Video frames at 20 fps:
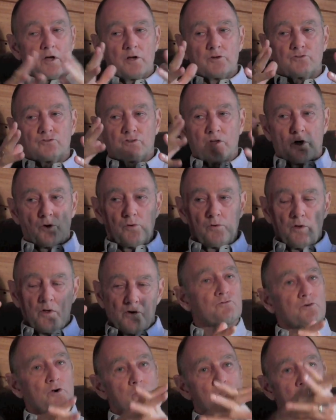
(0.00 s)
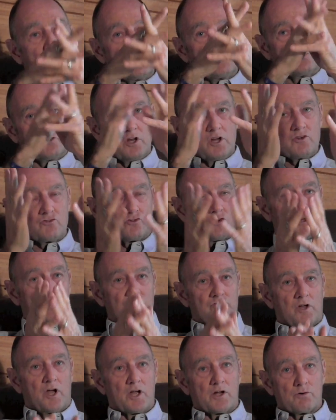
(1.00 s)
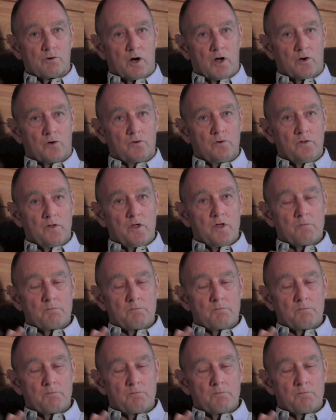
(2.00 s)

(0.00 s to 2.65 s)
And so through my teachings I grow,